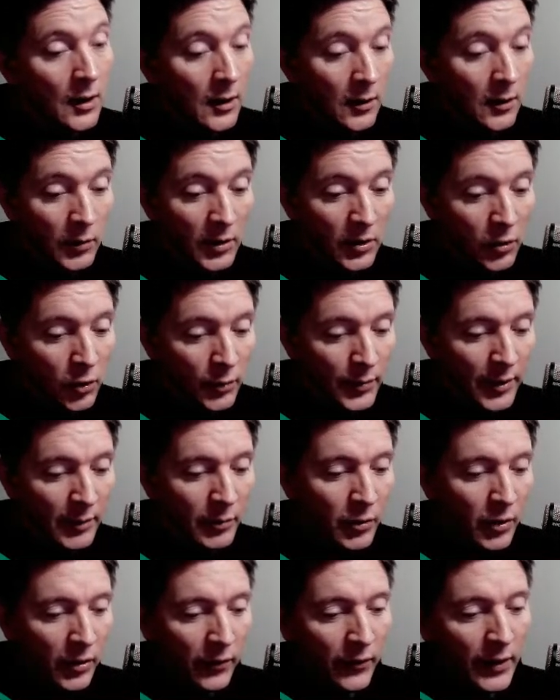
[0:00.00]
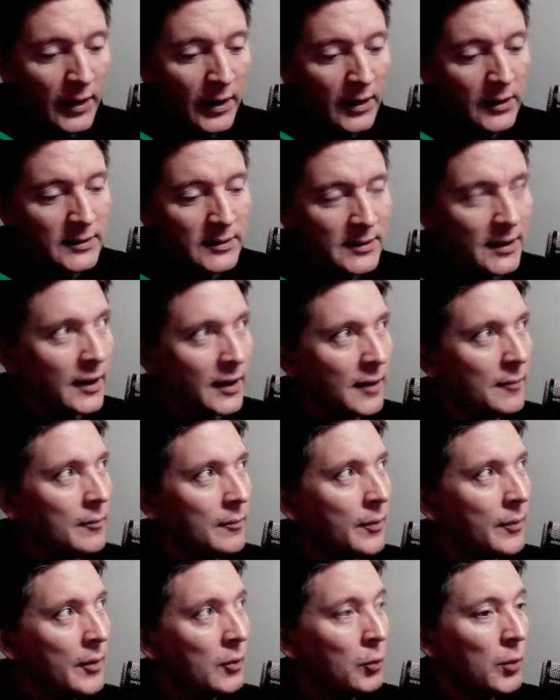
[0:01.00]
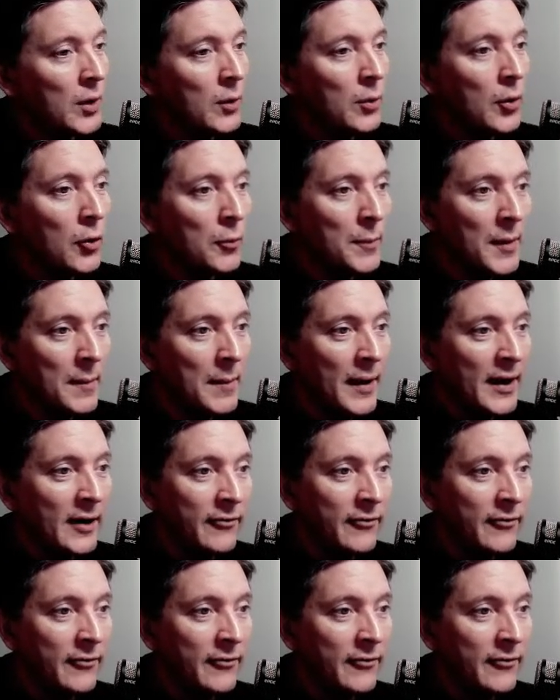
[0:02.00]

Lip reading: Well, I hope you're both right. But we will be back